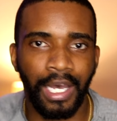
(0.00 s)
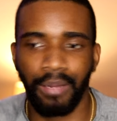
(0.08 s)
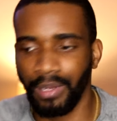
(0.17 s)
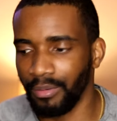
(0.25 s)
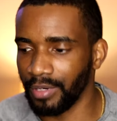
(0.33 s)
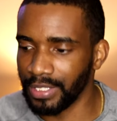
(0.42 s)

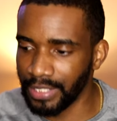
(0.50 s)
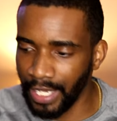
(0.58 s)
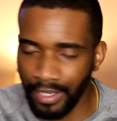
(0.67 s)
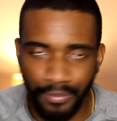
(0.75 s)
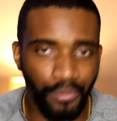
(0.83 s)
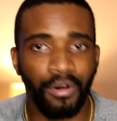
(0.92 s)
I'm able to
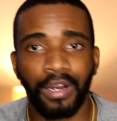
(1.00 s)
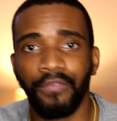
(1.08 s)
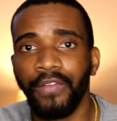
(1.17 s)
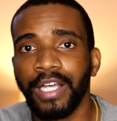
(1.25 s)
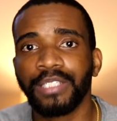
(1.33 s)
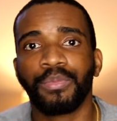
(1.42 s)
save more and
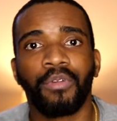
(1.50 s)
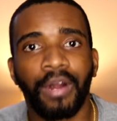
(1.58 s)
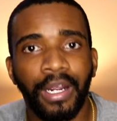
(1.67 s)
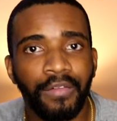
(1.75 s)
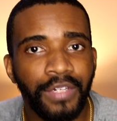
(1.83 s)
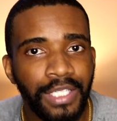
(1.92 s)
invest more
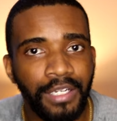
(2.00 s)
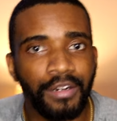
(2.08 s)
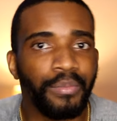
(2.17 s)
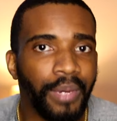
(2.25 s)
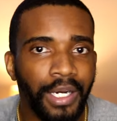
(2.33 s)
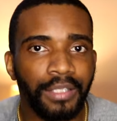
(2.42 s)
every
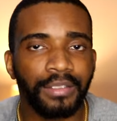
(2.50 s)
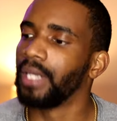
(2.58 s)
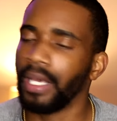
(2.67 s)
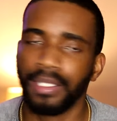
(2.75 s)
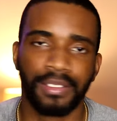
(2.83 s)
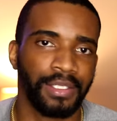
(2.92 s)
single month.
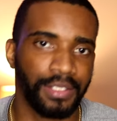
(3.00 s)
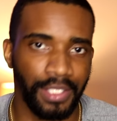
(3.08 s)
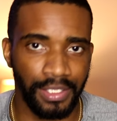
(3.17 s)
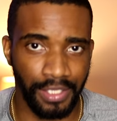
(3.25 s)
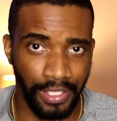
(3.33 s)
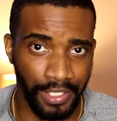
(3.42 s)
And since
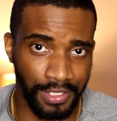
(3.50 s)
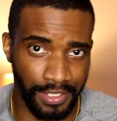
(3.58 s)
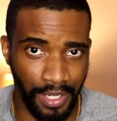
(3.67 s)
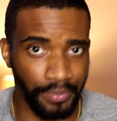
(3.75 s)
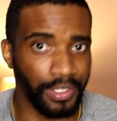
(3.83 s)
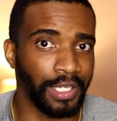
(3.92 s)
this is
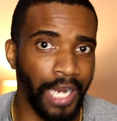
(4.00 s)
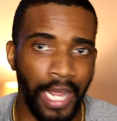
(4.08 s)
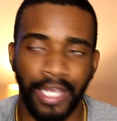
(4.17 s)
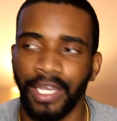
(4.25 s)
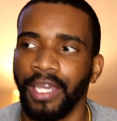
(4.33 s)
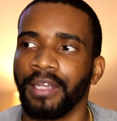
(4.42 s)
something that
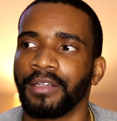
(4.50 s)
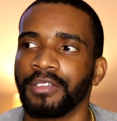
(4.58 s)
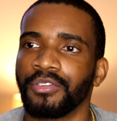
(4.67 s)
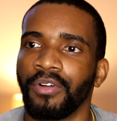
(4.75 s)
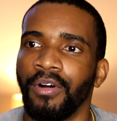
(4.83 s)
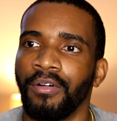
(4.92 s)
I can
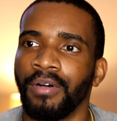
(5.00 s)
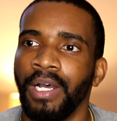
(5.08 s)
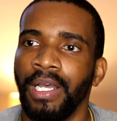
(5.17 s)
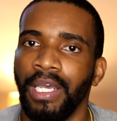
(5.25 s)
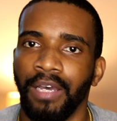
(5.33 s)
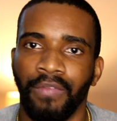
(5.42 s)
control,
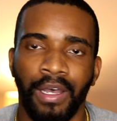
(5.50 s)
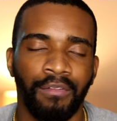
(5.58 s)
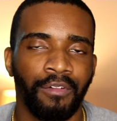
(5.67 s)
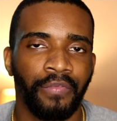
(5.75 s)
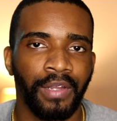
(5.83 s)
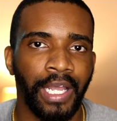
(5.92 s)
if I
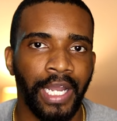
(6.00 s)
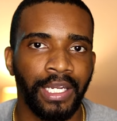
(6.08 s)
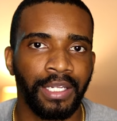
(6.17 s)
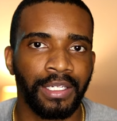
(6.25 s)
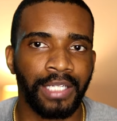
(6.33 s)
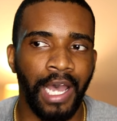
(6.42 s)
ever feel like I
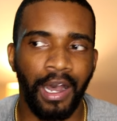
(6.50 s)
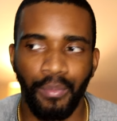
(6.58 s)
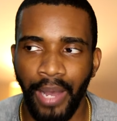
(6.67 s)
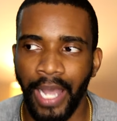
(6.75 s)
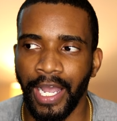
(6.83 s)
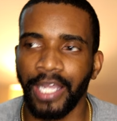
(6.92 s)
need to dial
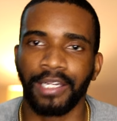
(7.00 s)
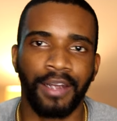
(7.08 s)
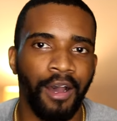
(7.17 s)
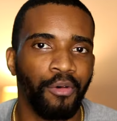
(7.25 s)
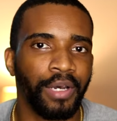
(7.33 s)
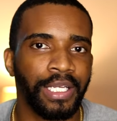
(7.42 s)
back, I can
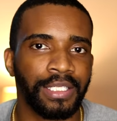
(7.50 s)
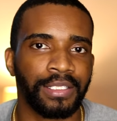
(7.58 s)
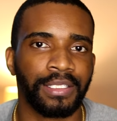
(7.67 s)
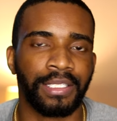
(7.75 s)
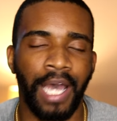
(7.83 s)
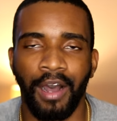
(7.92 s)
always
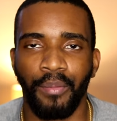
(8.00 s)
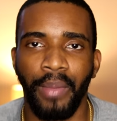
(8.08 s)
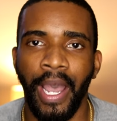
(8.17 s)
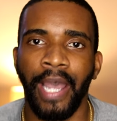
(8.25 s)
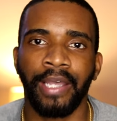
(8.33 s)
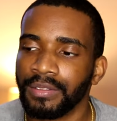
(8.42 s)
dial
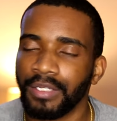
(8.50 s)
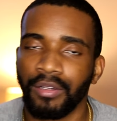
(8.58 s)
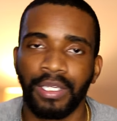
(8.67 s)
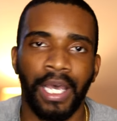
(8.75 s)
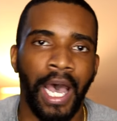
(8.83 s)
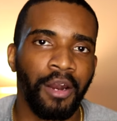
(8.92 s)
back. So
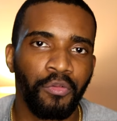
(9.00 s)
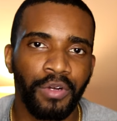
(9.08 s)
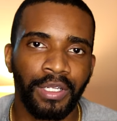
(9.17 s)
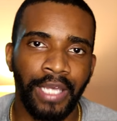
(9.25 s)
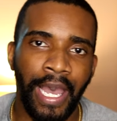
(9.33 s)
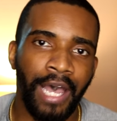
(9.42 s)
yeah, I don't
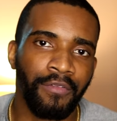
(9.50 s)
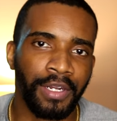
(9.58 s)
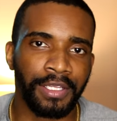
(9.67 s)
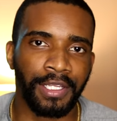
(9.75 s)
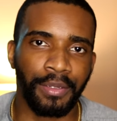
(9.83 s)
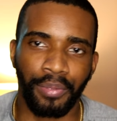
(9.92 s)
really have
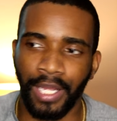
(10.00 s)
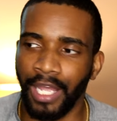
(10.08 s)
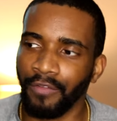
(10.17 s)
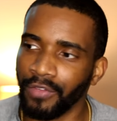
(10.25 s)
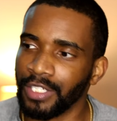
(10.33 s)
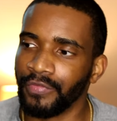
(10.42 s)
anything
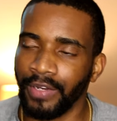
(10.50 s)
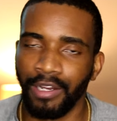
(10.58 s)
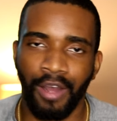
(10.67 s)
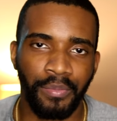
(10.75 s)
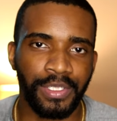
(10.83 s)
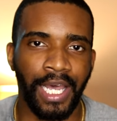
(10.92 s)
planned for this
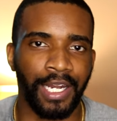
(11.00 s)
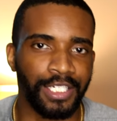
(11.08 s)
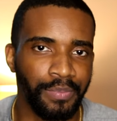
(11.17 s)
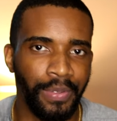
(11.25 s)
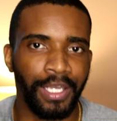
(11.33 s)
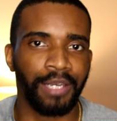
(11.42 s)
video. I'm just kind of
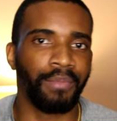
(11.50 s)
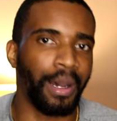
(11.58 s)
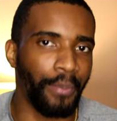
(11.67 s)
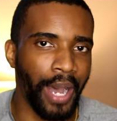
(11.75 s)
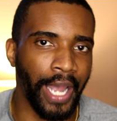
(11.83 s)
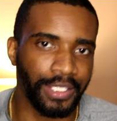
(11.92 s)
speaking my
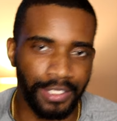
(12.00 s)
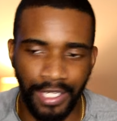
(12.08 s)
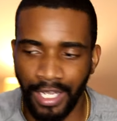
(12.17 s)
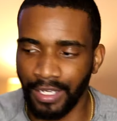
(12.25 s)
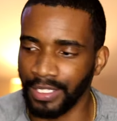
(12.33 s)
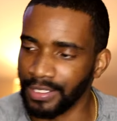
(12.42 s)
mind
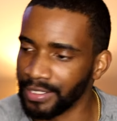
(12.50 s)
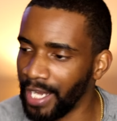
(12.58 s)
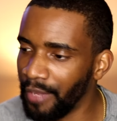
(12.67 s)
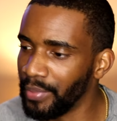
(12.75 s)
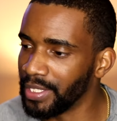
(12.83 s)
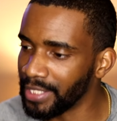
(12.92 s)
today because
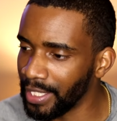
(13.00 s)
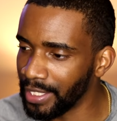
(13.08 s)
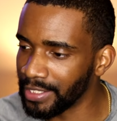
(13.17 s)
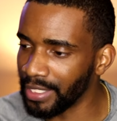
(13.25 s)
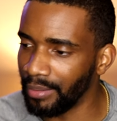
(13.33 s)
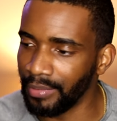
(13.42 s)
I've been
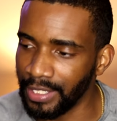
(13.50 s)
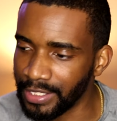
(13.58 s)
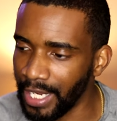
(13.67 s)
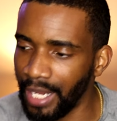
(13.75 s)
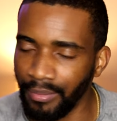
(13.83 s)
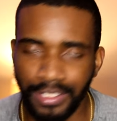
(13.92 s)
seeing some of these
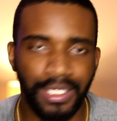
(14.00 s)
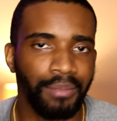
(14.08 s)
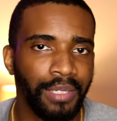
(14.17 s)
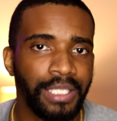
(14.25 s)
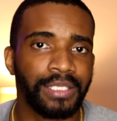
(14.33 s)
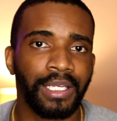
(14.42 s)
comments. Some
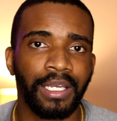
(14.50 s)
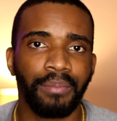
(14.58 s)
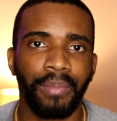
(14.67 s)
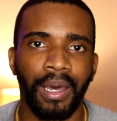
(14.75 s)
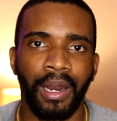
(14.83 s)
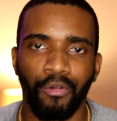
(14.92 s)
of these get
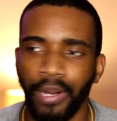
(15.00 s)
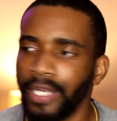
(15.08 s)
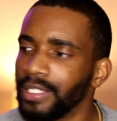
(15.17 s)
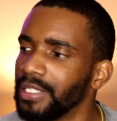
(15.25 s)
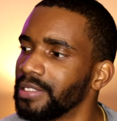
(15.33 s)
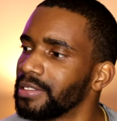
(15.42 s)
about
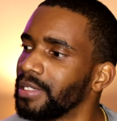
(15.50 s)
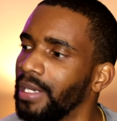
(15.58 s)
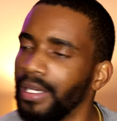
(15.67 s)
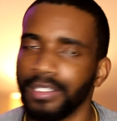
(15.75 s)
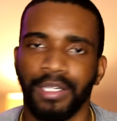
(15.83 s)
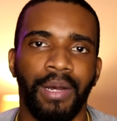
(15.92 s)
outrageous
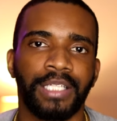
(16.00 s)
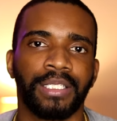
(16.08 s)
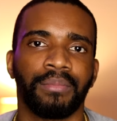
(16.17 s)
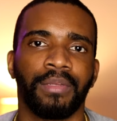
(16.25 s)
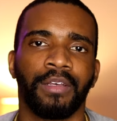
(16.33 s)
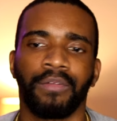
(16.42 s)
talking about
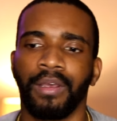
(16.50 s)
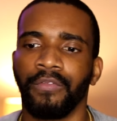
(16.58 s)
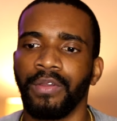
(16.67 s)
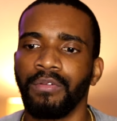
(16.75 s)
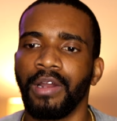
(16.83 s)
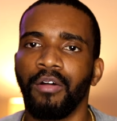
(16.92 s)
something if
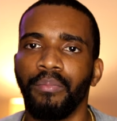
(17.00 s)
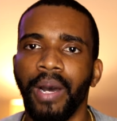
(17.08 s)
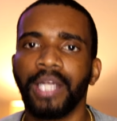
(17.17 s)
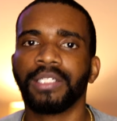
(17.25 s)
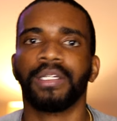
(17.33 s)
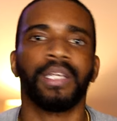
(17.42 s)
you know
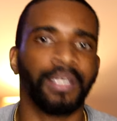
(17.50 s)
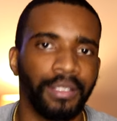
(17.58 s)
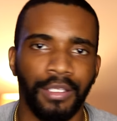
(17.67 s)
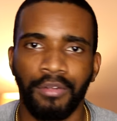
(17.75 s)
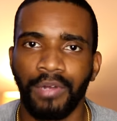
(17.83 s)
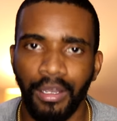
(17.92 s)
budgeting
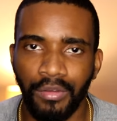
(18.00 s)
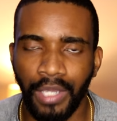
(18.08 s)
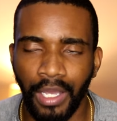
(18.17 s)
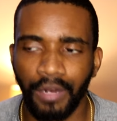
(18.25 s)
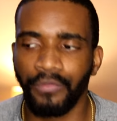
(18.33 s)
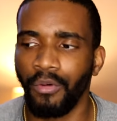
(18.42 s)
you know you
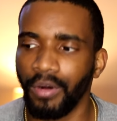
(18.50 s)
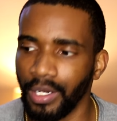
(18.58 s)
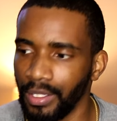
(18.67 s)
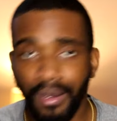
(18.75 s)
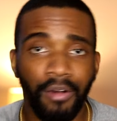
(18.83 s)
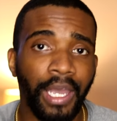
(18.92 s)
can't afford it
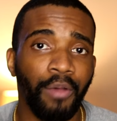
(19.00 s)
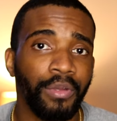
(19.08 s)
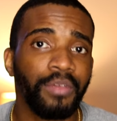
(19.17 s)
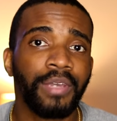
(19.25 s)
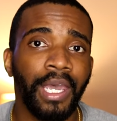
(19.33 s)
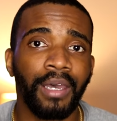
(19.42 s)
okay when
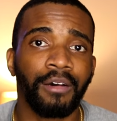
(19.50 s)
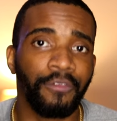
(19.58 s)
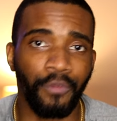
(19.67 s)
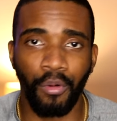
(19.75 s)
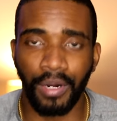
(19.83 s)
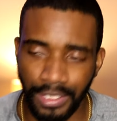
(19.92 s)
you can't
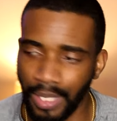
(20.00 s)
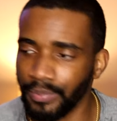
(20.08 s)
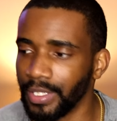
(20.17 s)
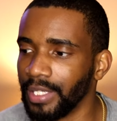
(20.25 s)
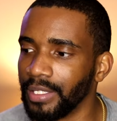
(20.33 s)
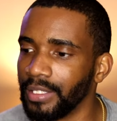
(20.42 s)
afford
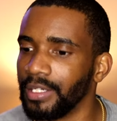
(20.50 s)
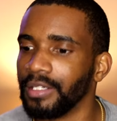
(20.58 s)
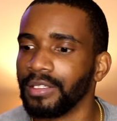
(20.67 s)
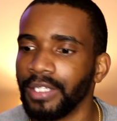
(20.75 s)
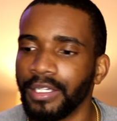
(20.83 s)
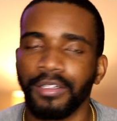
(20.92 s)
something you're
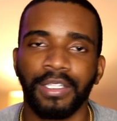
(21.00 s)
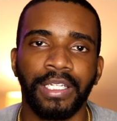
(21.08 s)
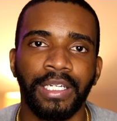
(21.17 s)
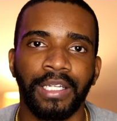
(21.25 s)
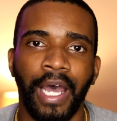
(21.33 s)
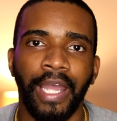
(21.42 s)

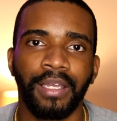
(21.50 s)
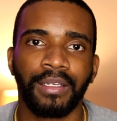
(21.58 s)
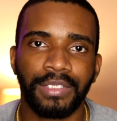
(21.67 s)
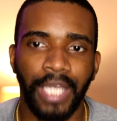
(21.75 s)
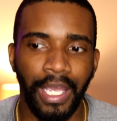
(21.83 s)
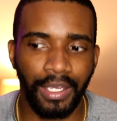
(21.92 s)
literally like
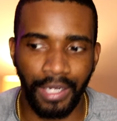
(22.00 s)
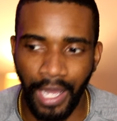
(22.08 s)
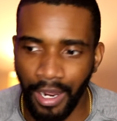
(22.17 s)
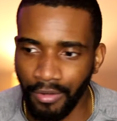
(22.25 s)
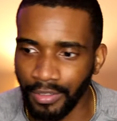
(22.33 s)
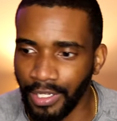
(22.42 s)
taking
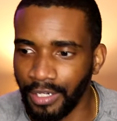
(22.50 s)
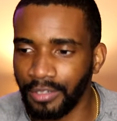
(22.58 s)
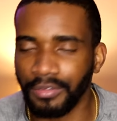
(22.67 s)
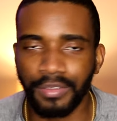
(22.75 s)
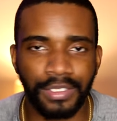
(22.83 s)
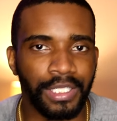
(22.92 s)
out
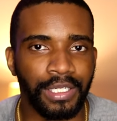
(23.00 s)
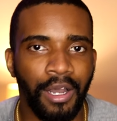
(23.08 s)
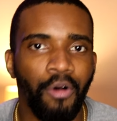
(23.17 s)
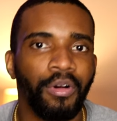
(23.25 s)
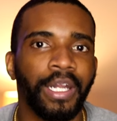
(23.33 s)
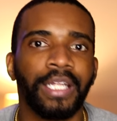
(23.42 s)
loans and
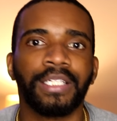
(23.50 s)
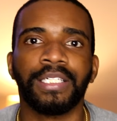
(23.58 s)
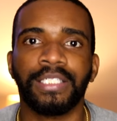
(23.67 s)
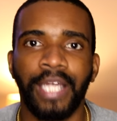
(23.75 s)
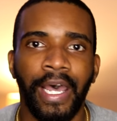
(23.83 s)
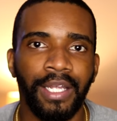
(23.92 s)
going into
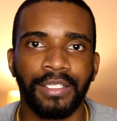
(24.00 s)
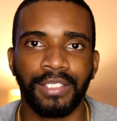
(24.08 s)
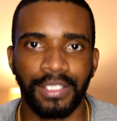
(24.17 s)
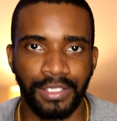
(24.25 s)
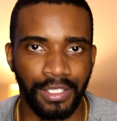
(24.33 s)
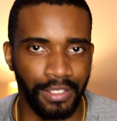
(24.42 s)
debt
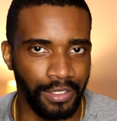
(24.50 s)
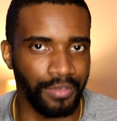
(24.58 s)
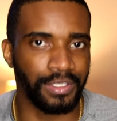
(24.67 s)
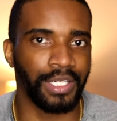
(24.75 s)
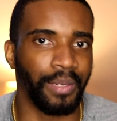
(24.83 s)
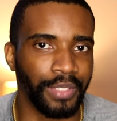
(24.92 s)
just to do
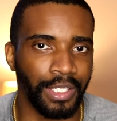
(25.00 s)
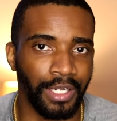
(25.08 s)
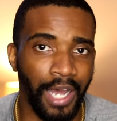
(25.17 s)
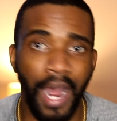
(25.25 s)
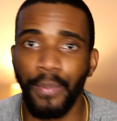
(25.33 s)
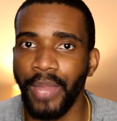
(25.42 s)
something
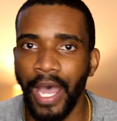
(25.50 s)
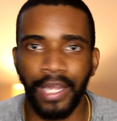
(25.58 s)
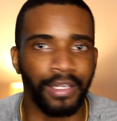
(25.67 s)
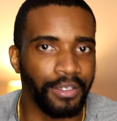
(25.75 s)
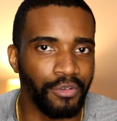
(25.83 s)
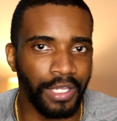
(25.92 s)
i'm
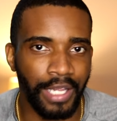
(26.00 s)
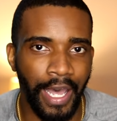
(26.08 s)
not doing